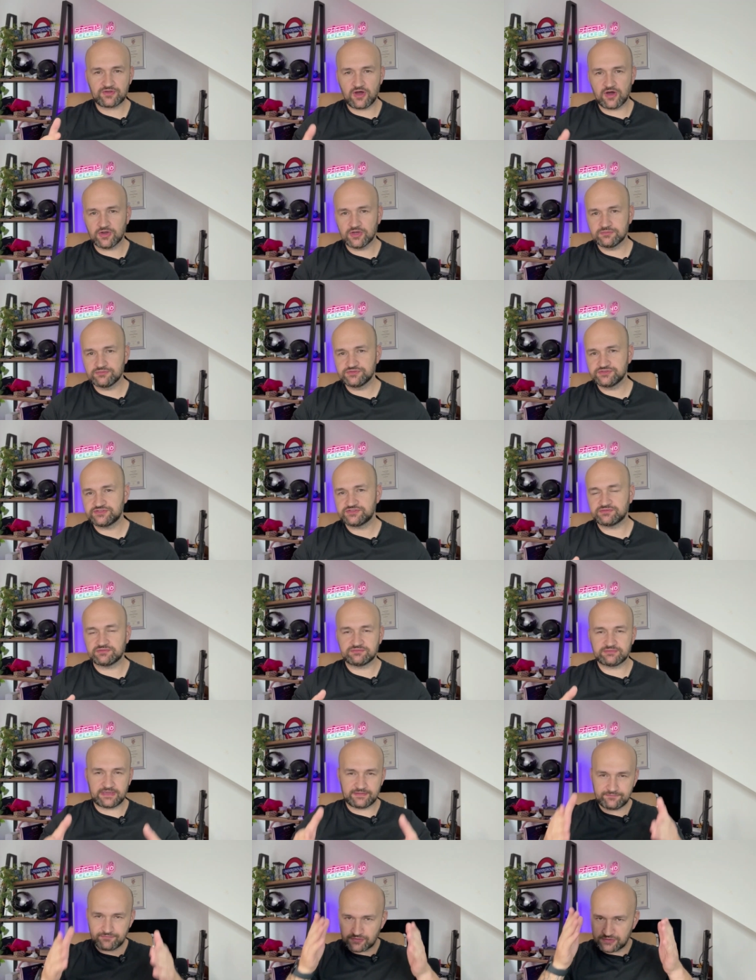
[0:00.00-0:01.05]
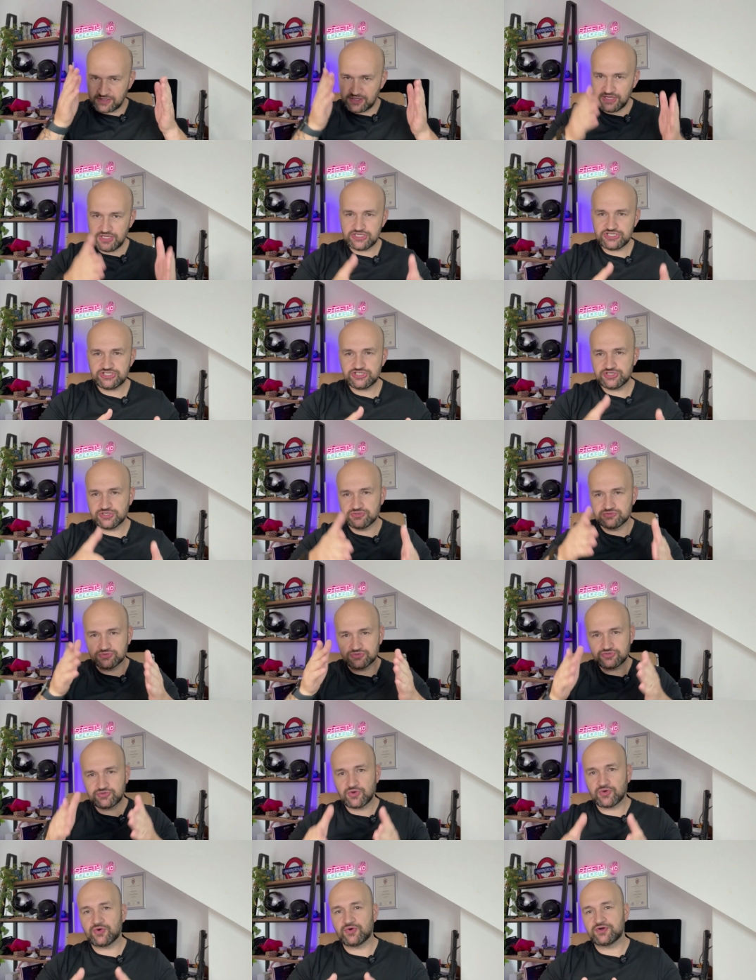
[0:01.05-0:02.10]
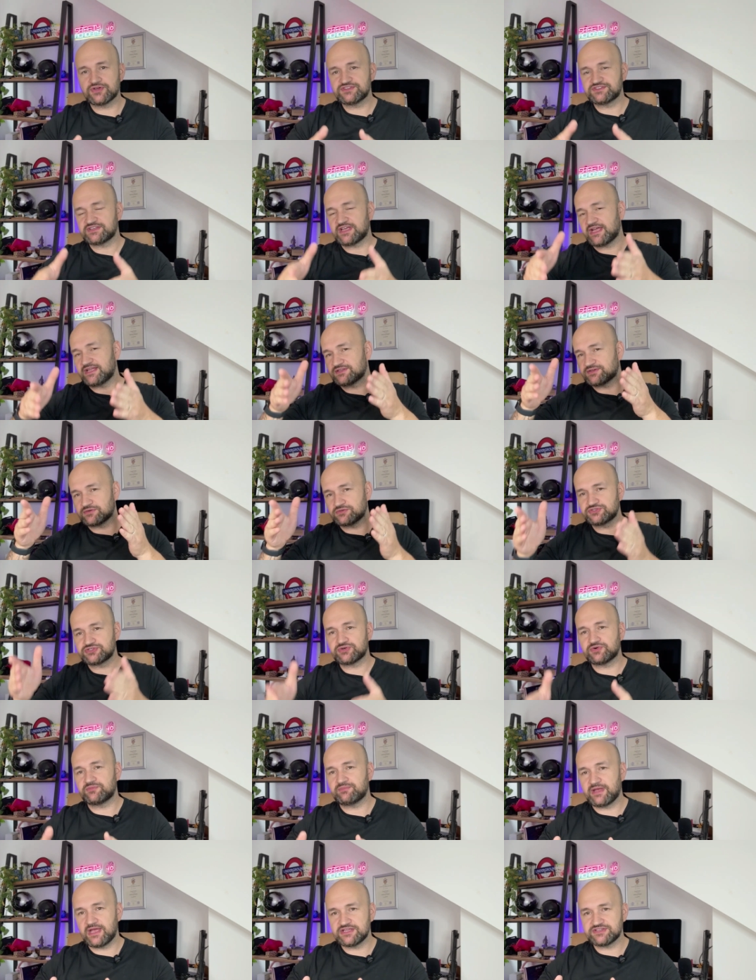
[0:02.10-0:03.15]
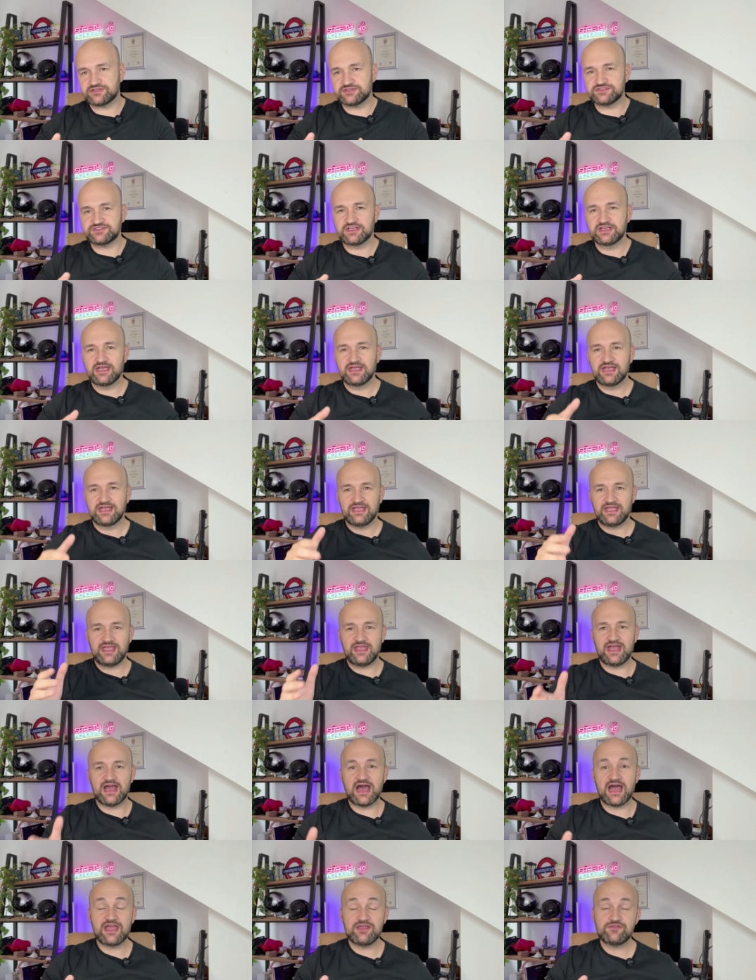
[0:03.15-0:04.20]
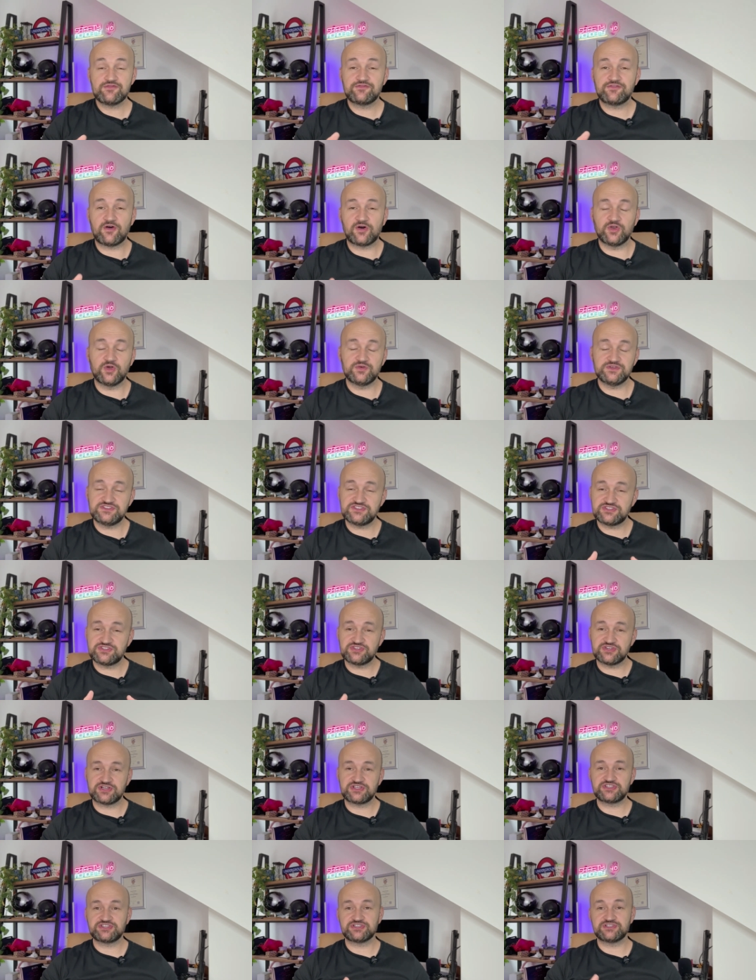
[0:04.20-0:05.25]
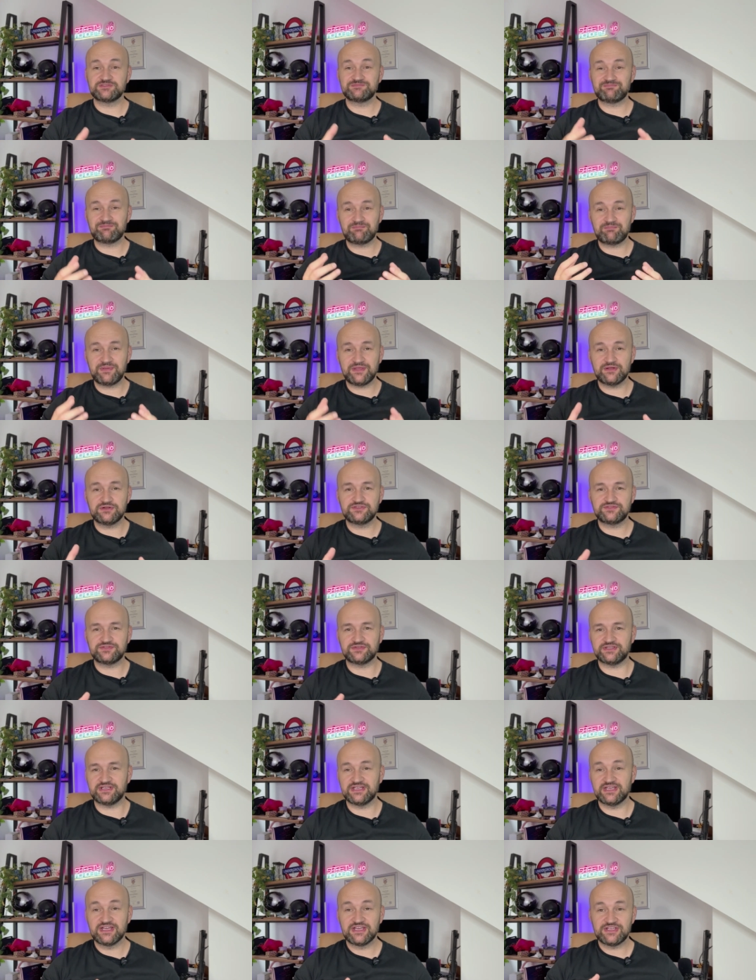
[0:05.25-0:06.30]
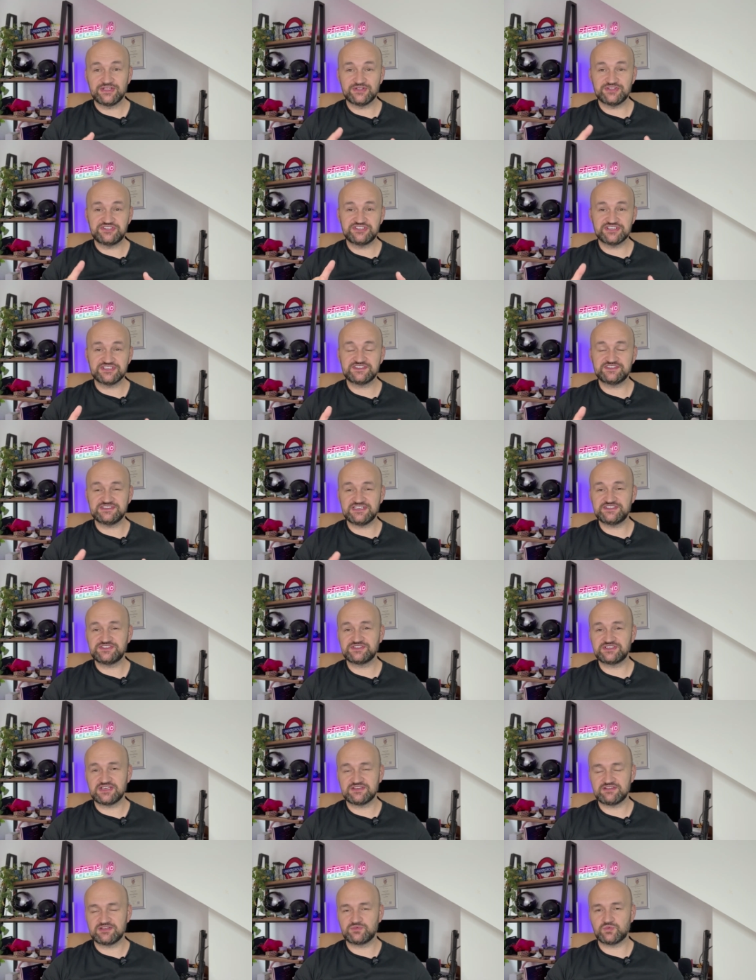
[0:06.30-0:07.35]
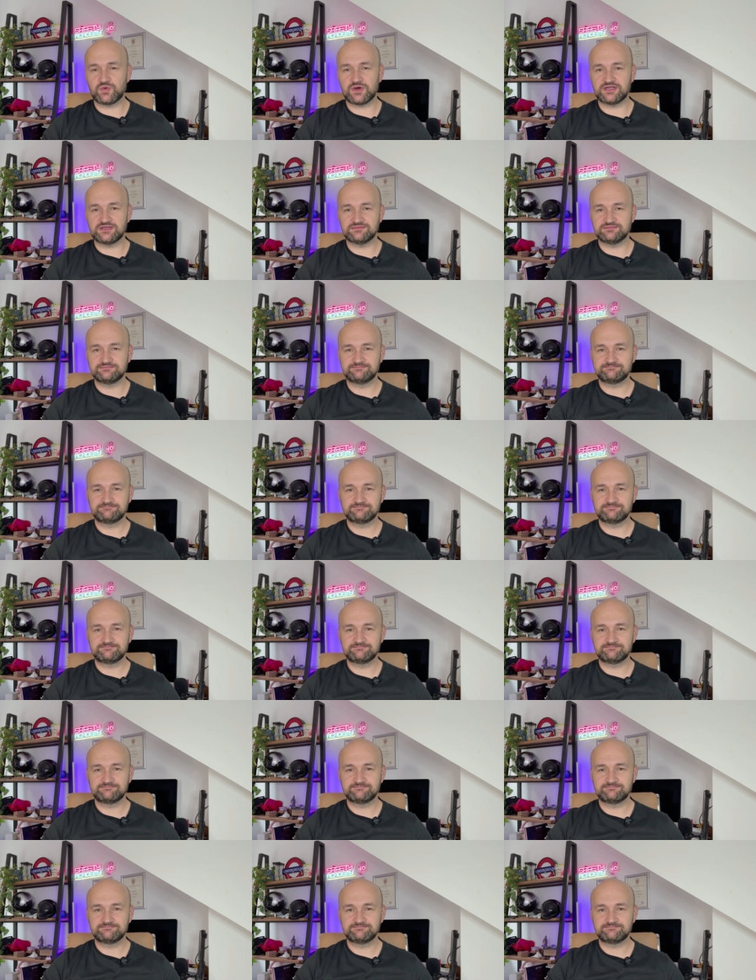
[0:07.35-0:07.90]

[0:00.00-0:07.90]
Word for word: columns for the issue, root cause, and control measures. AI follows structure beautifully. You just need to give it one.